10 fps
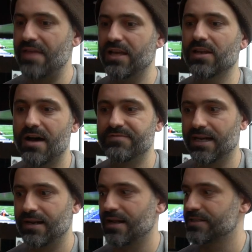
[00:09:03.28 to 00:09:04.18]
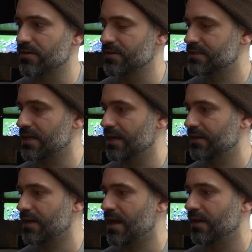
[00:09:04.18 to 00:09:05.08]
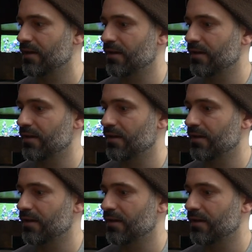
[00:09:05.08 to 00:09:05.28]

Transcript: and they loved it. And so it's like, okay,